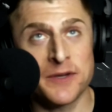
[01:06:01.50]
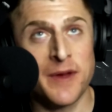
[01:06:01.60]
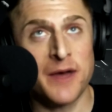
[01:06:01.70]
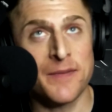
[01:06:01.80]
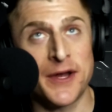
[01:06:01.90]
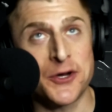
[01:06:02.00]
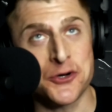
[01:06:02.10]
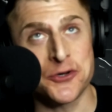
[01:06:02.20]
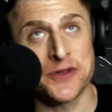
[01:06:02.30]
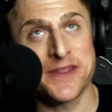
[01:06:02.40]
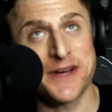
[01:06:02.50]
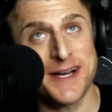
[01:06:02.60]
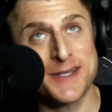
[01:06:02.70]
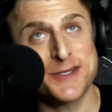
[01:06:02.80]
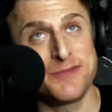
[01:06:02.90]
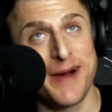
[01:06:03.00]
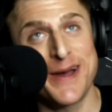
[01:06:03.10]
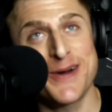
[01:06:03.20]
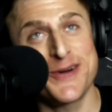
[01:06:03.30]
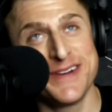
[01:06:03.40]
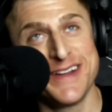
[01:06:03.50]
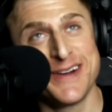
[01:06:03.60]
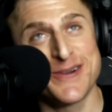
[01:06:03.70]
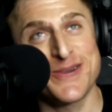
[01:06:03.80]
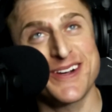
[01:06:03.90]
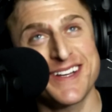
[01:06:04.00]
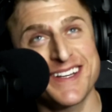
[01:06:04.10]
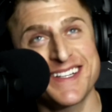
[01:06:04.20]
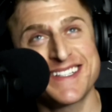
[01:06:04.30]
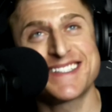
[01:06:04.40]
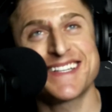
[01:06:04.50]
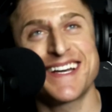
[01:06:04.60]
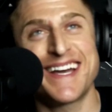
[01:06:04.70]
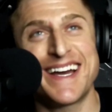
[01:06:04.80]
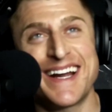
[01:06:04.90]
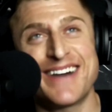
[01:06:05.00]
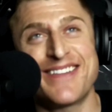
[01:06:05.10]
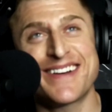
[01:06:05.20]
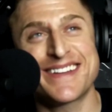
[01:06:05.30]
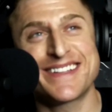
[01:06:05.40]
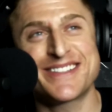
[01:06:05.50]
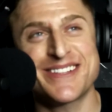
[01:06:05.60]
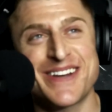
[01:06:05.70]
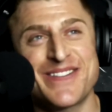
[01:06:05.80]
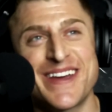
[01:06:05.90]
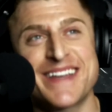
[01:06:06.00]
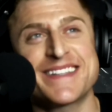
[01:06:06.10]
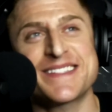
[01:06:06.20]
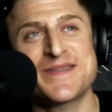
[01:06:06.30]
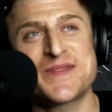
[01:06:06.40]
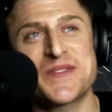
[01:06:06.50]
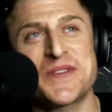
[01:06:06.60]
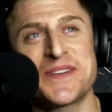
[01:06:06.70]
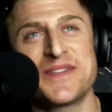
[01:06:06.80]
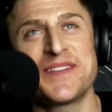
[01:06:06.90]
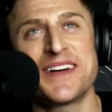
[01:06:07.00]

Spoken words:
about my own thoughts, my own inner workings, and I wanted to try to make it some sort of